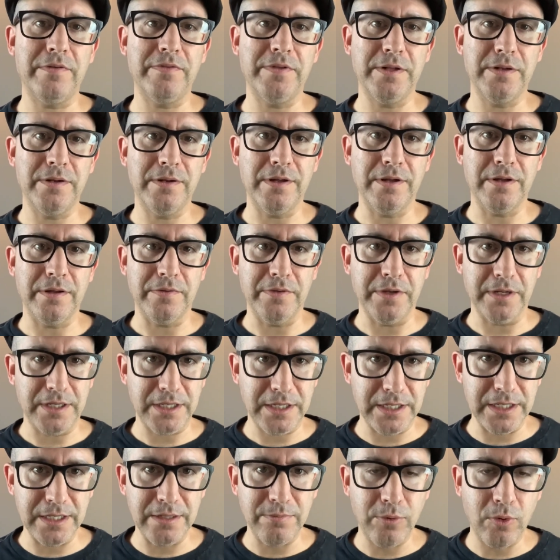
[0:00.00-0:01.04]
and then the
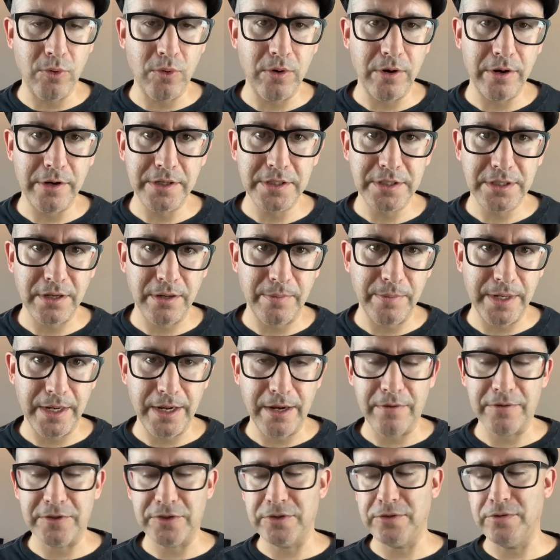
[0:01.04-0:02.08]
keyboard's coming
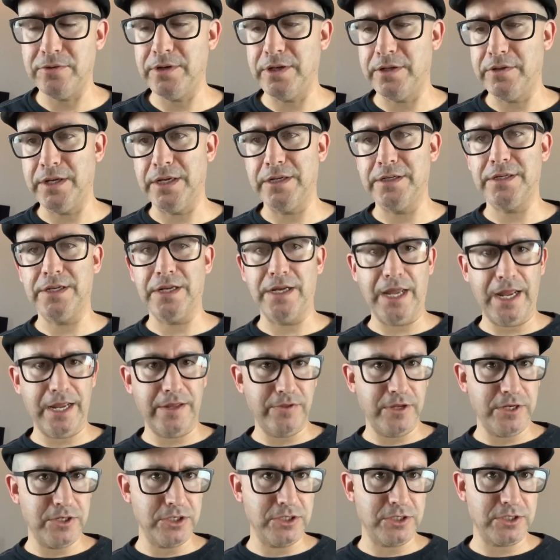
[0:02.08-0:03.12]
out soon, and then today
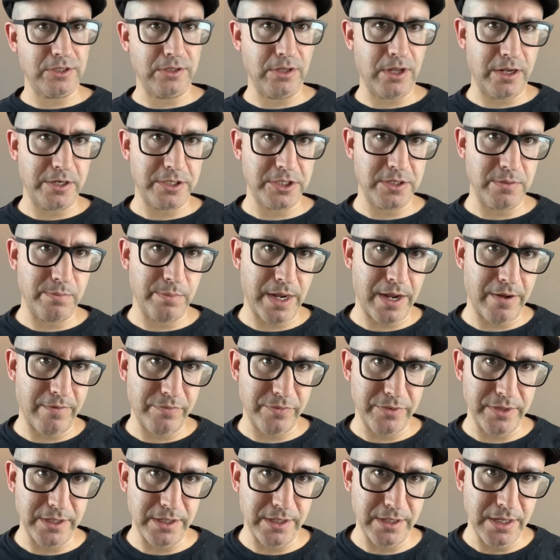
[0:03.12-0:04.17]
they just launched
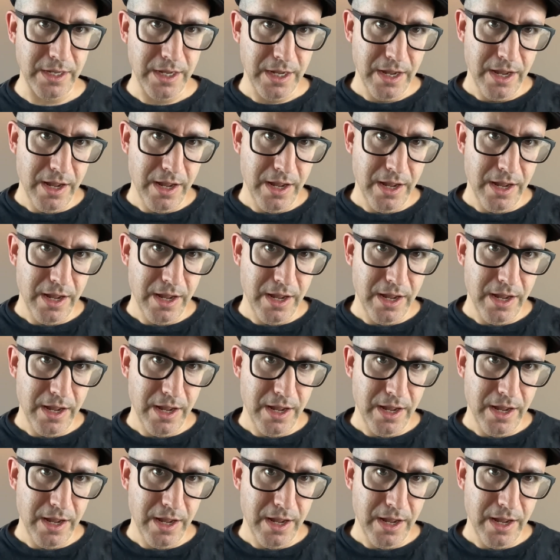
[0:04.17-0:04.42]
about the